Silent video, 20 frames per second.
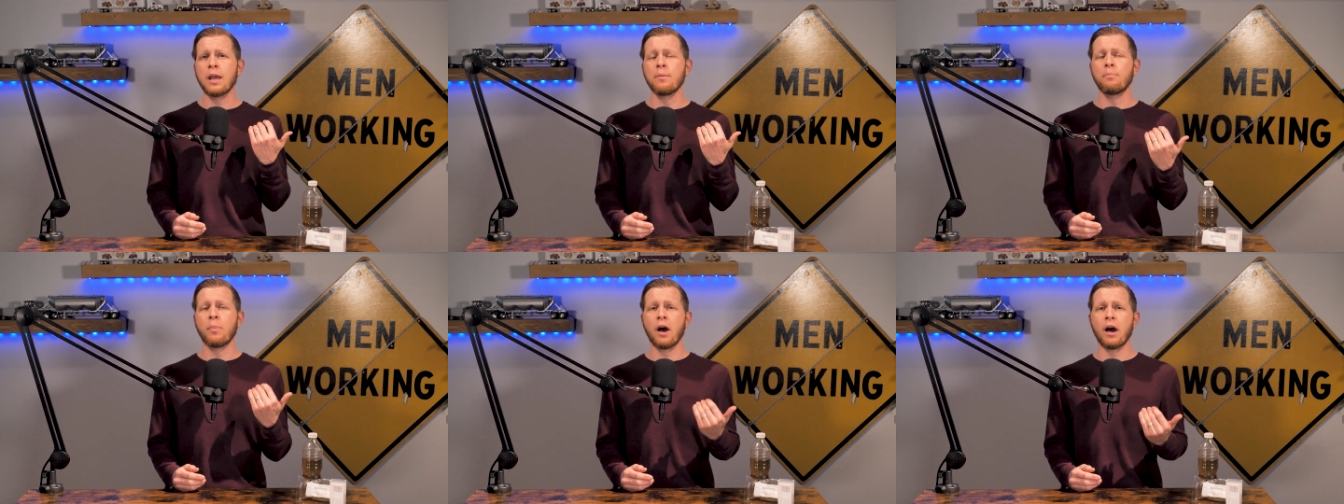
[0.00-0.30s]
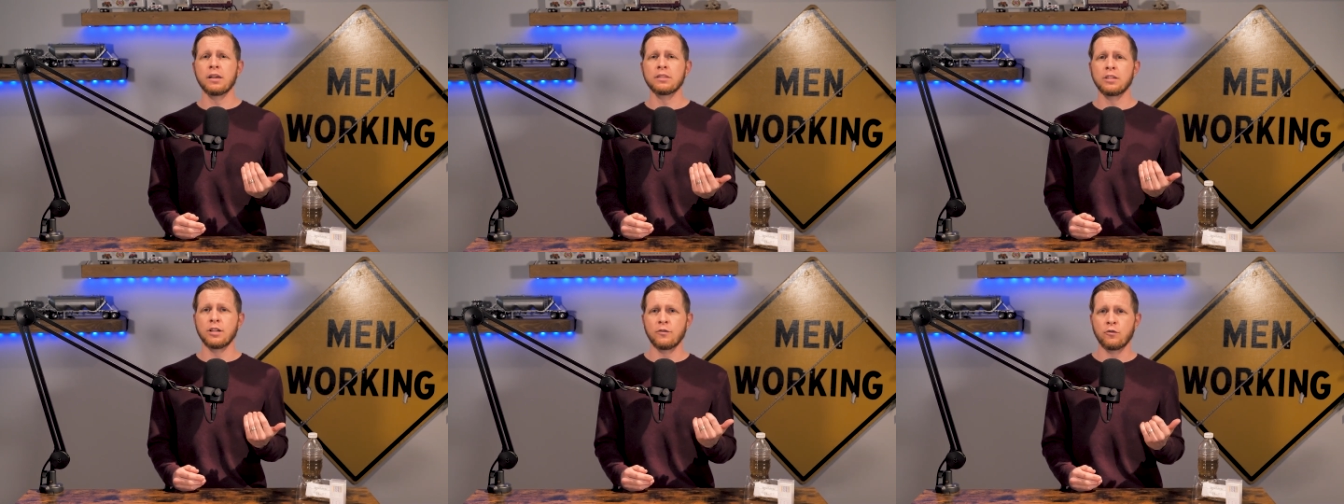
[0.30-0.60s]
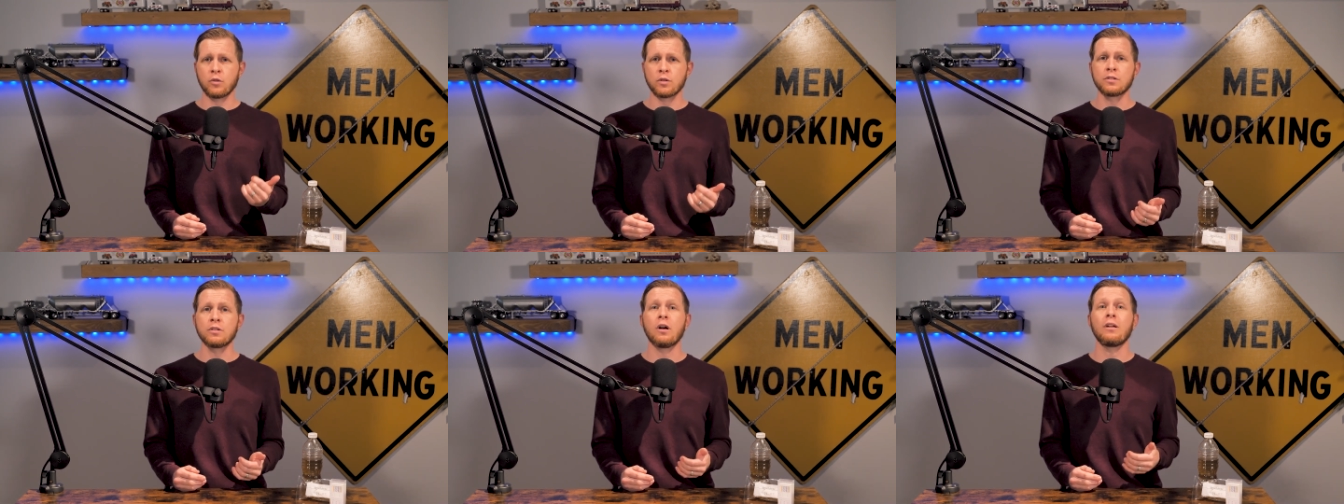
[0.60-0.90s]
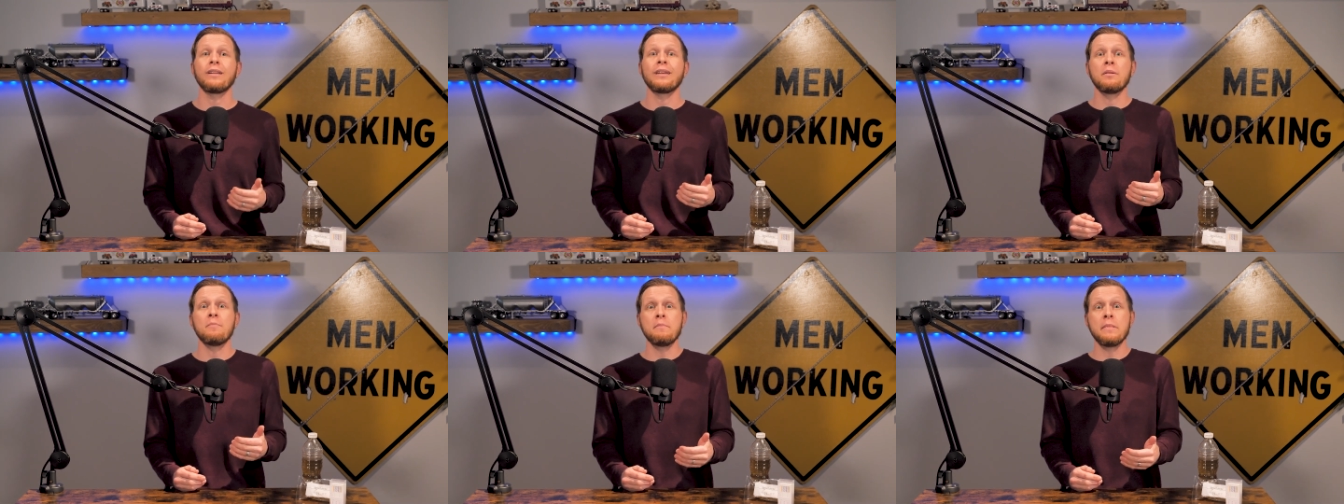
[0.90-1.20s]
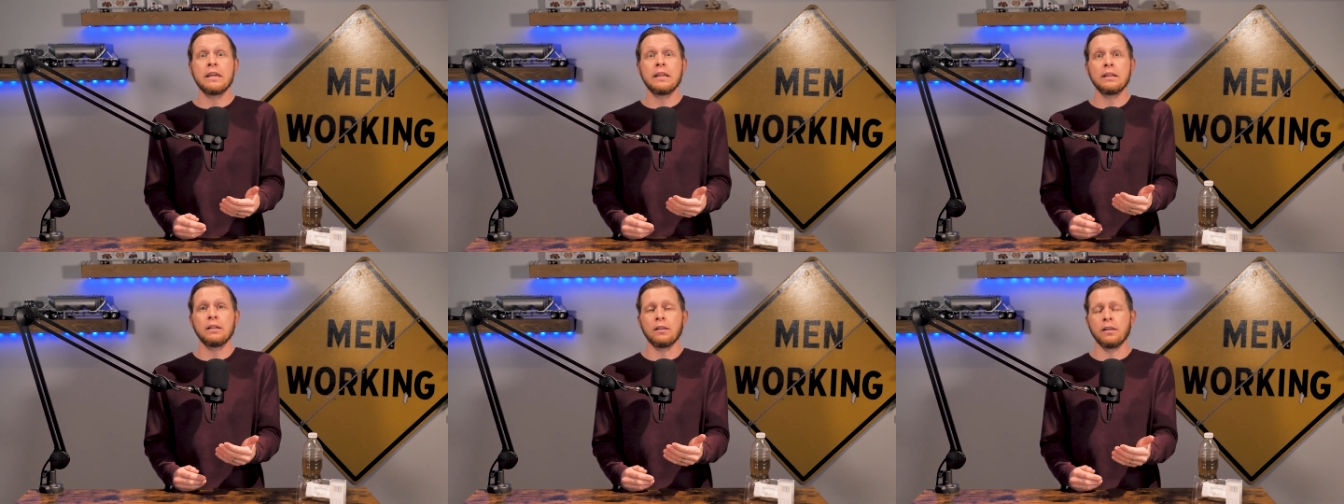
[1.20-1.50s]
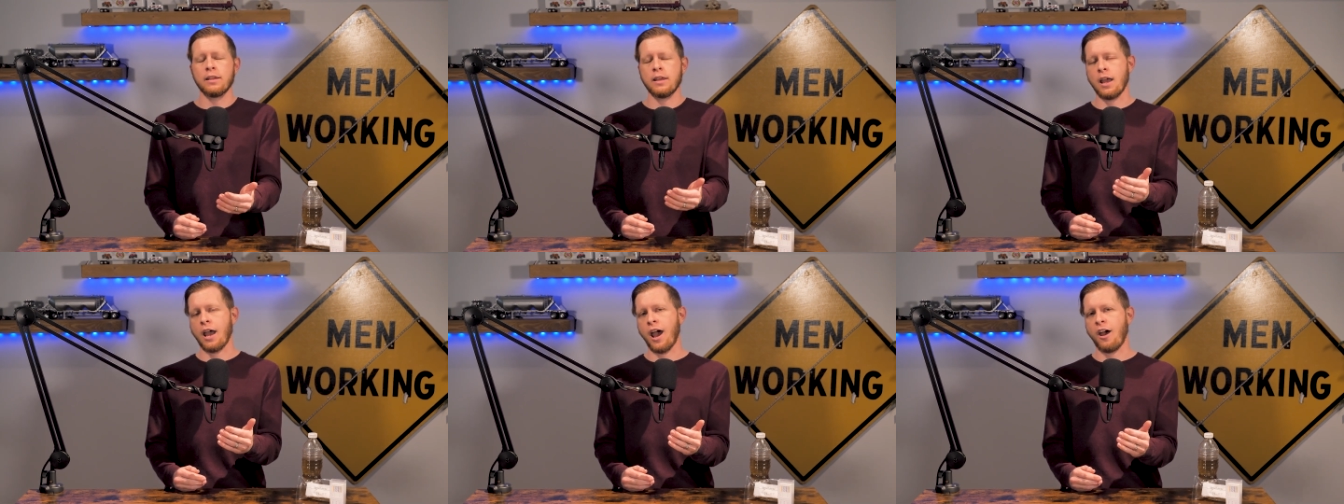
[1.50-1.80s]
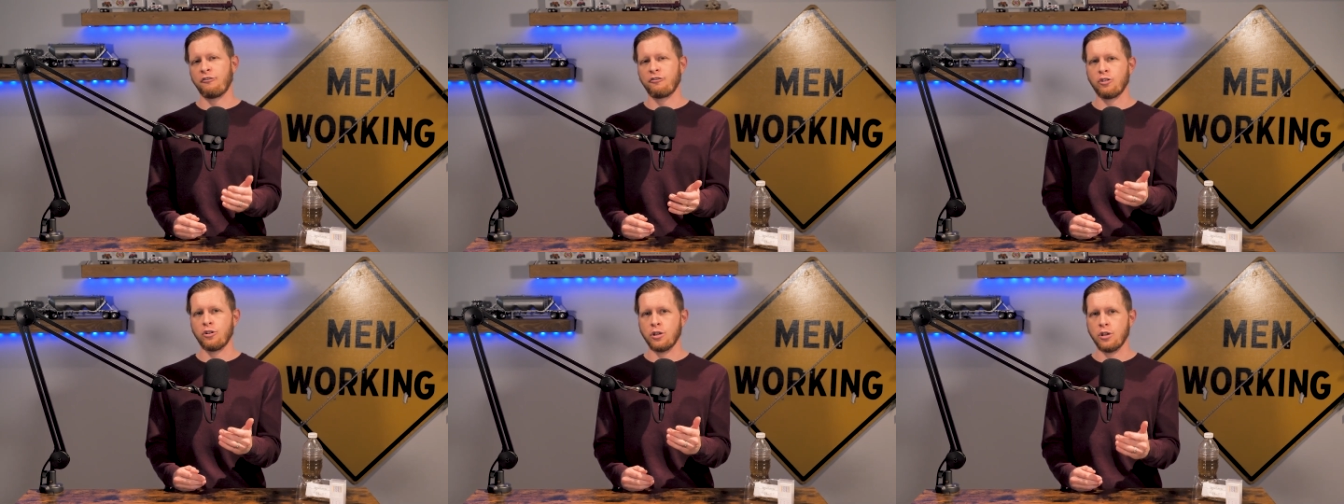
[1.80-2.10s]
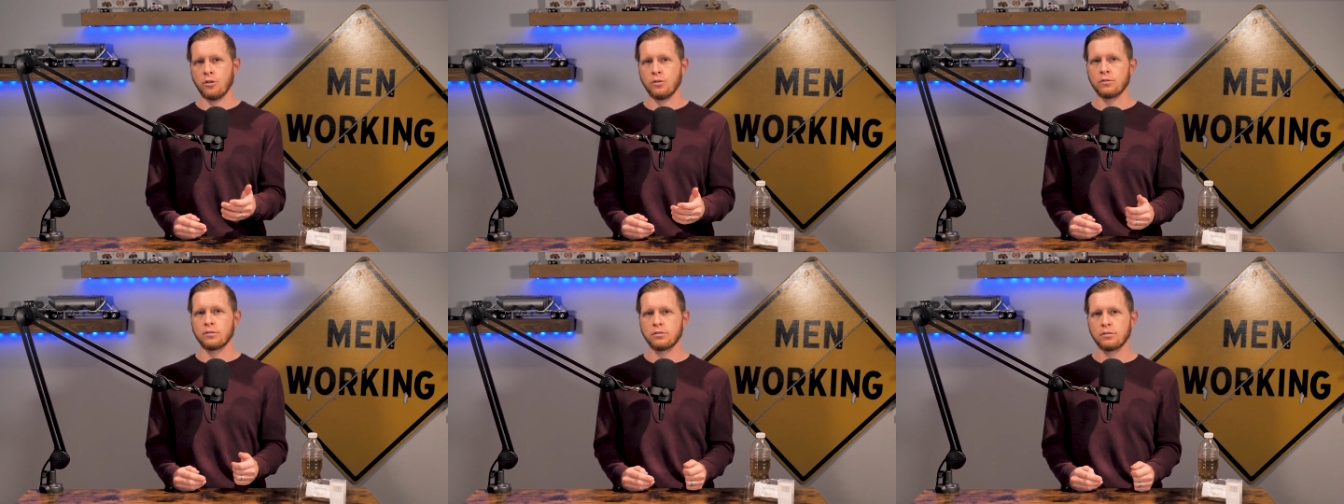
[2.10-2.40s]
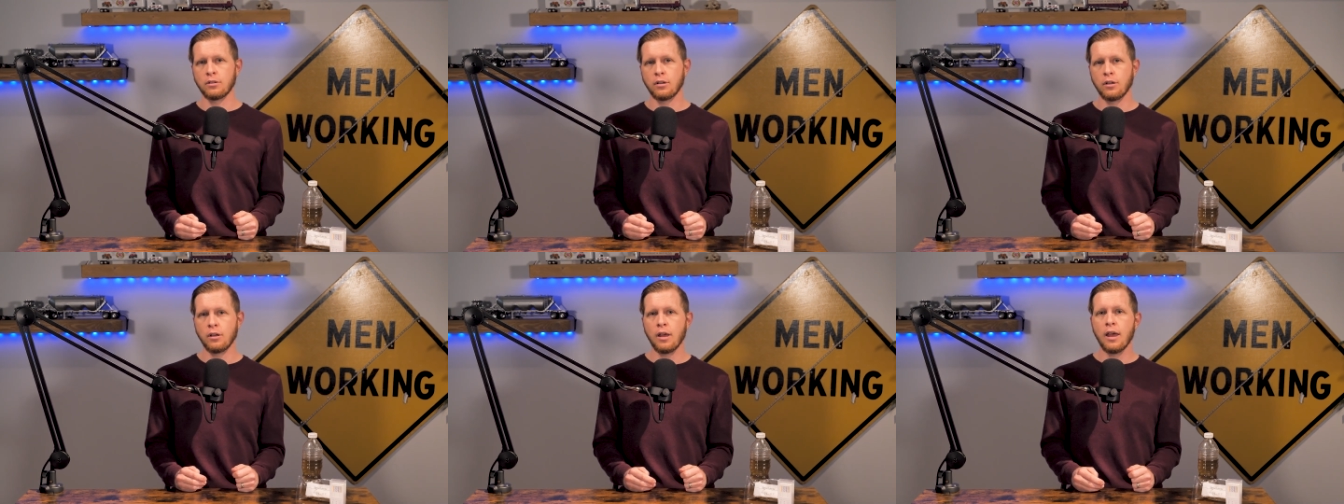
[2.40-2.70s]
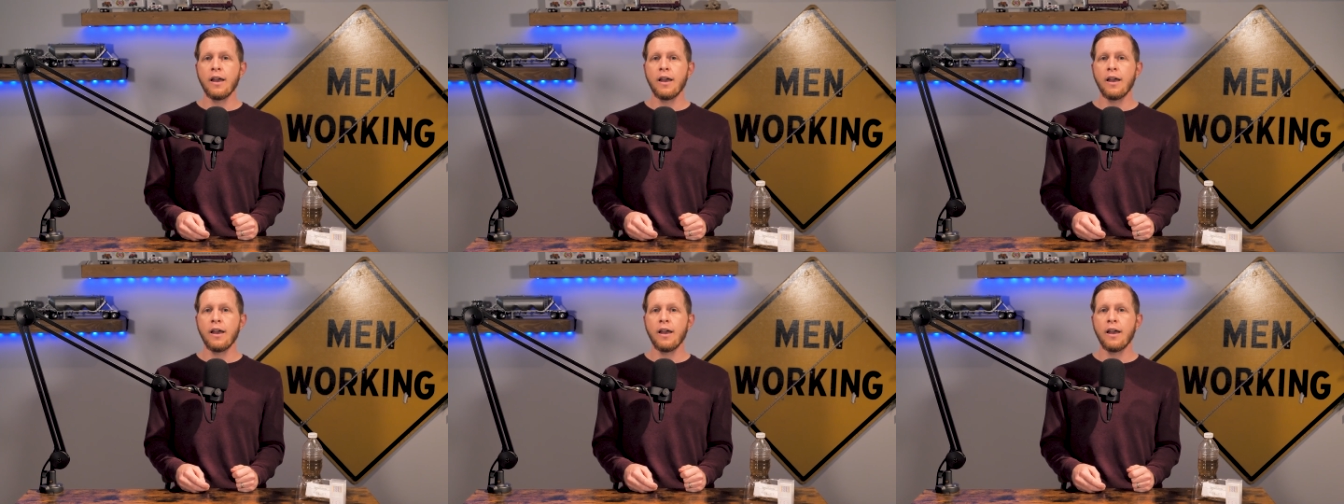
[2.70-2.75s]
a positive result immediately after use.